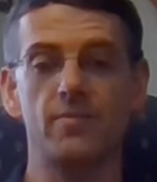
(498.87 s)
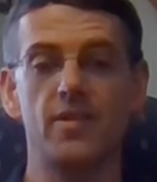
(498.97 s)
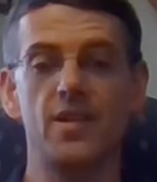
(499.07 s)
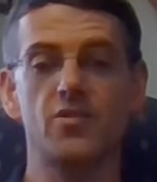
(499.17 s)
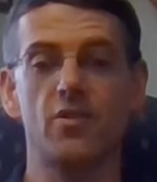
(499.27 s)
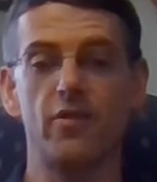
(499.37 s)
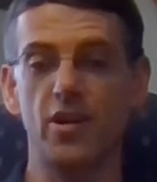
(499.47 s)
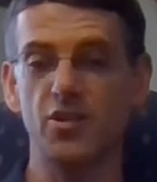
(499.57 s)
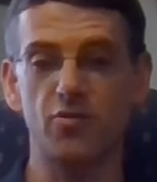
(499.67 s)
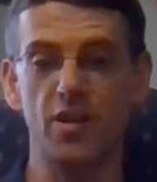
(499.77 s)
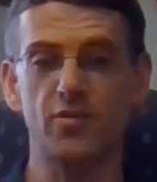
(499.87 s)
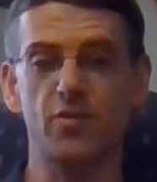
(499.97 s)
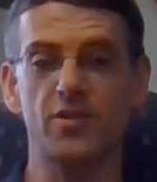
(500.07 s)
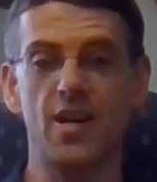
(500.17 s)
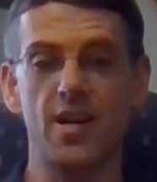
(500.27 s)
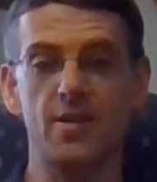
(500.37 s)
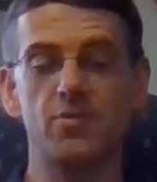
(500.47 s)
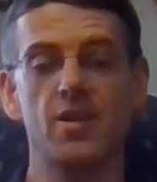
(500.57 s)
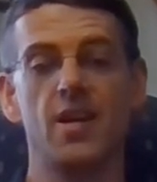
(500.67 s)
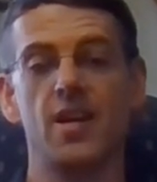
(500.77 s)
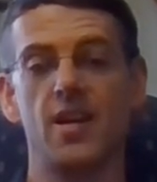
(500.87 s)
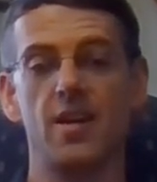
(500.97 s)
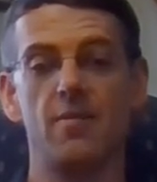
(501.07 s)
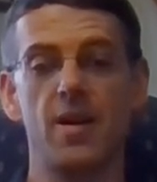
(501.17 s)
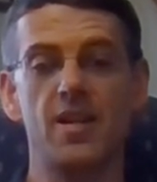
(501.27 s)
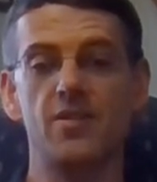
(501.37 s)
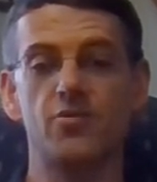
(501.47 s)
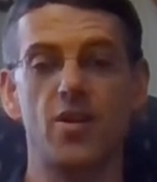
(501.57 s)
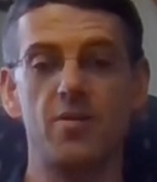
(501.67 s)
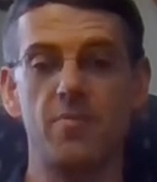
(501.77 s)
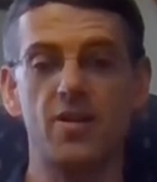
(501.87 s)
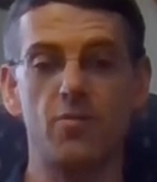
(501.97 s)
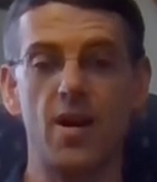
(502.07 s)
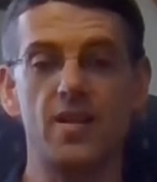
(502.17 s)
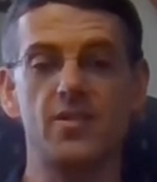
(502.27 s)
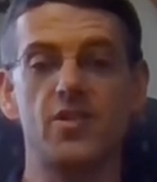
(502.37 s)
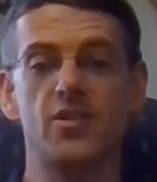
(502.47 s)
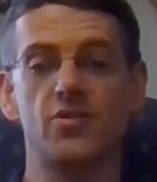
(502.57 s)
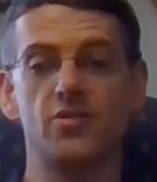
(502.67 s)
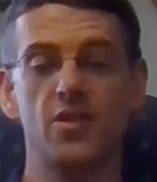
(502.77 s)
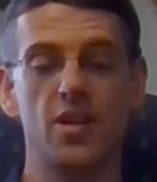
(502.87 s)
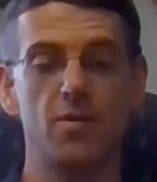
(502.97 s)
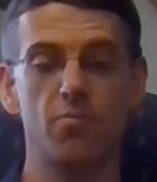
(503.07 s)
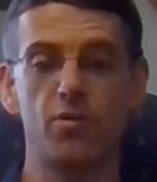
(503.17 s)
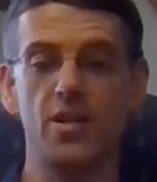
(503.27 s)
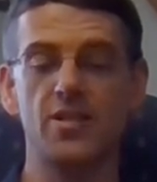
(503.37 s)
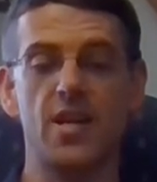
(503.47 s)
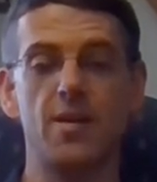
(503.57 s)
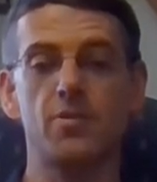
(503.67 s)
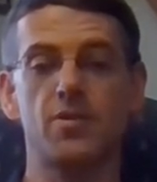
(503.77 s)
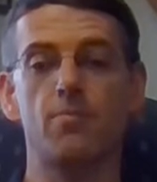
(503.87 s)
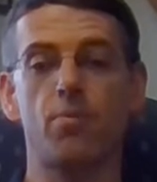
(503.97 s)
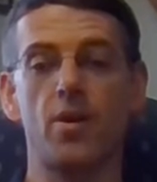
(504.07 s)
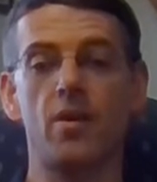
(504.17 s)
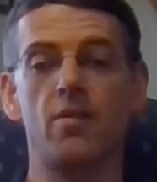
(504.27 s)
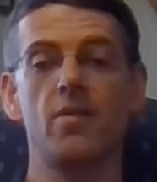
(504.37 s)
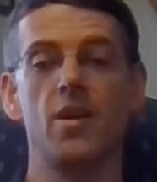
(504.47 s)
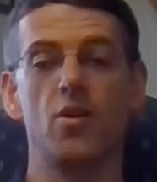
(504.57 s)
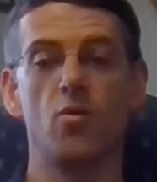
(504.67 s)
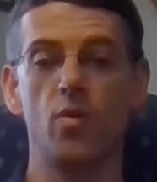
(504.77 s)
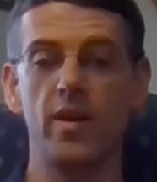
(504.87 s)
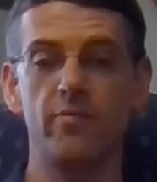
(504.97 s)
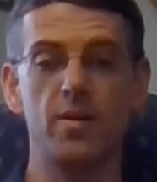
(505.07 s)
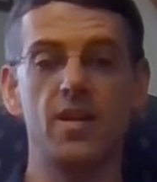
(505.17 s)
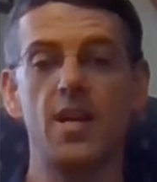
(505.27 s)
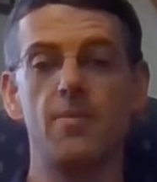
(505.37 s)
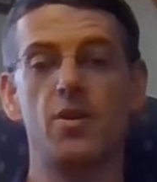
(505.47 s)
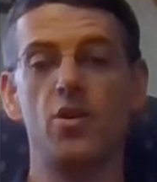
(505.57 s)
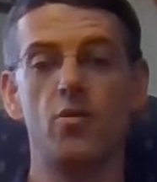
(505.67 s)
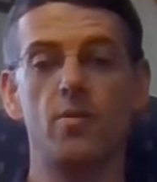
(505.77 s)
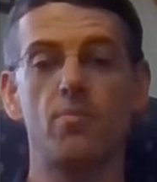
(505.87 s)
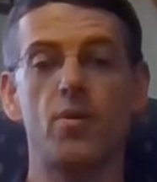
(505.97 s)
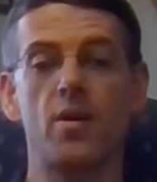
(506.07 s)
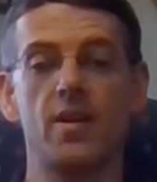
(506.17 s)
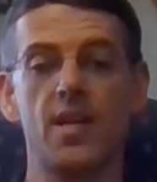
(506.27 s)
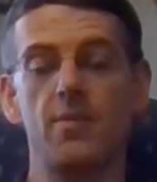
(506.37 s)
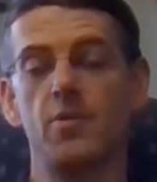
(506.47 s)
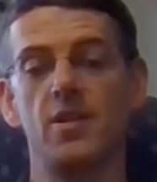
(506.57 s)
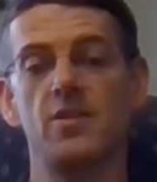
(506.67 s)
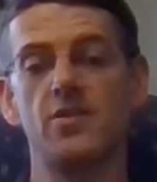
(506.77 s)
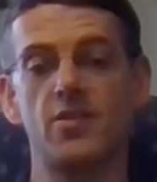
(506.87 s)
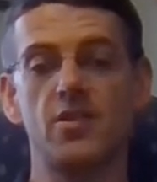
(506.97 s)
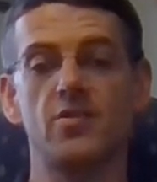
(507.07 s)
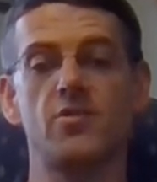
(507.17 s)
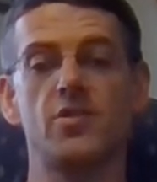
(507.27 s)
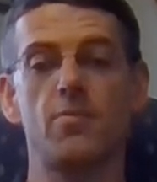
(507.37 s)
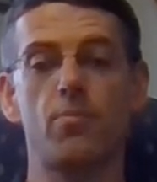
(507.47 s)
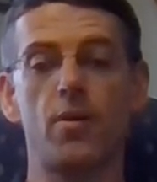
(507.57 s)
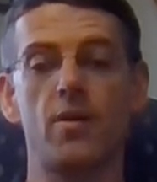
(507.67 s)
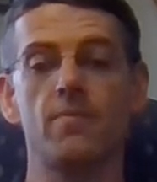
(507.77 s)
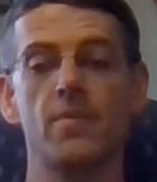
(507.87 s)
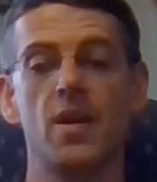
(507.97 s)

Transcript: These are very stressful times, trying to make the right decisions. Please keep us in prayer. We have been keeping you in prayer and keeping these decisions in prayer.